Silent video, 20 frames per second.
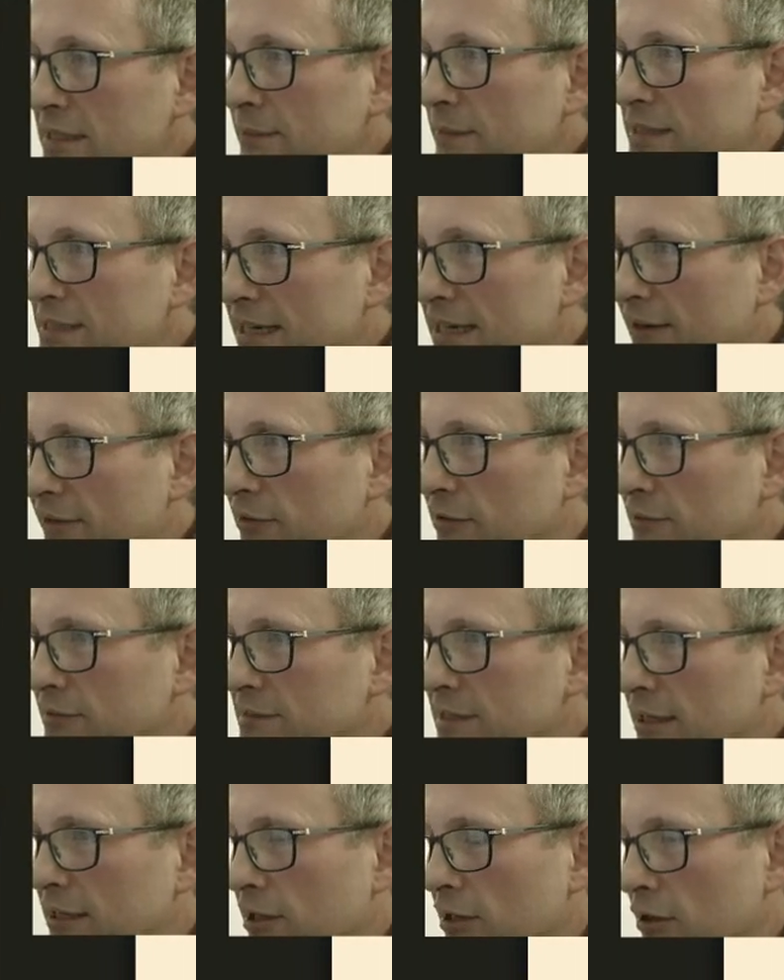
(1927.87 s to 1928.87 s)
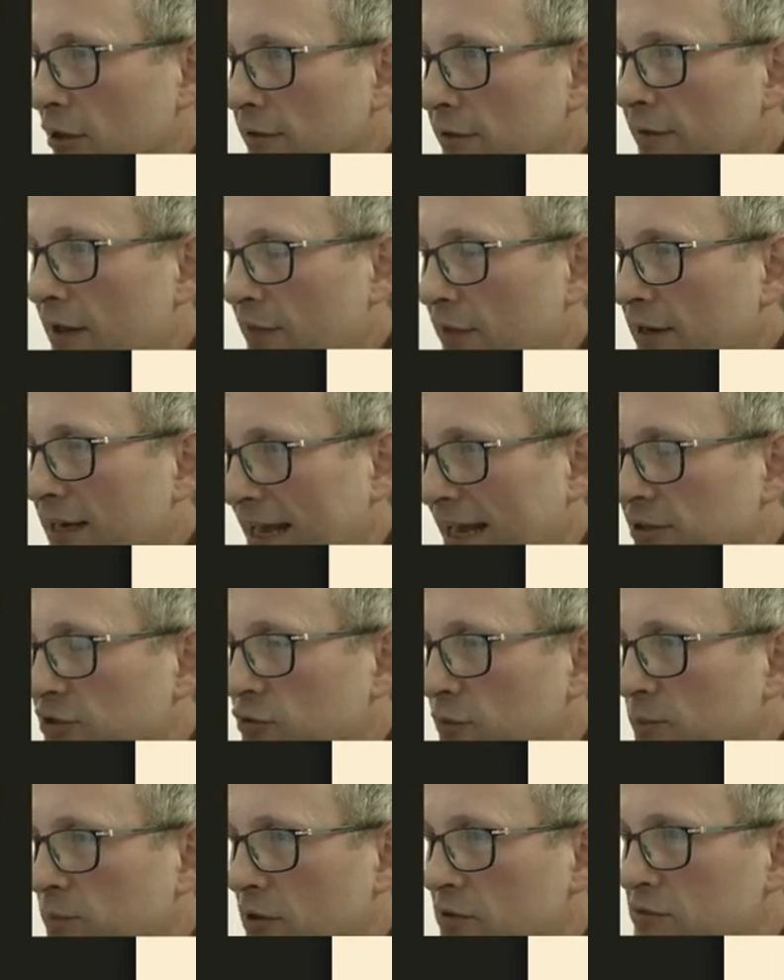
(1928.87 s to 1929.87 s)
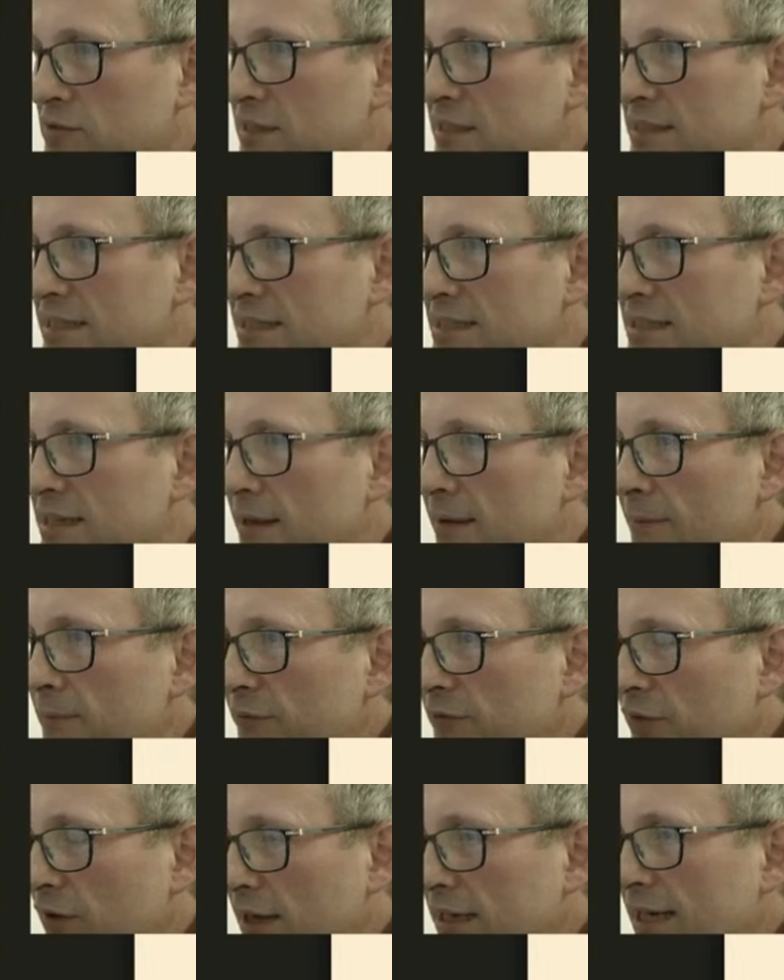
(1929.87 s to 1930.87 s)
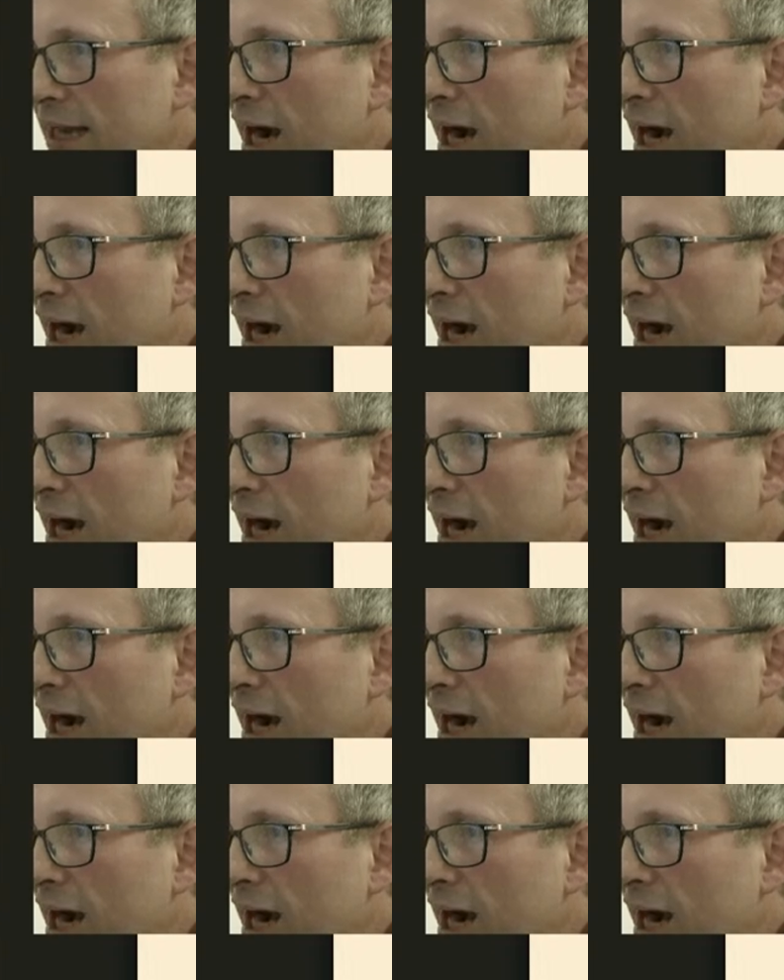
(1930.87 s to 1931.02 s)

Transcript: materials and a lot of other natural processes find it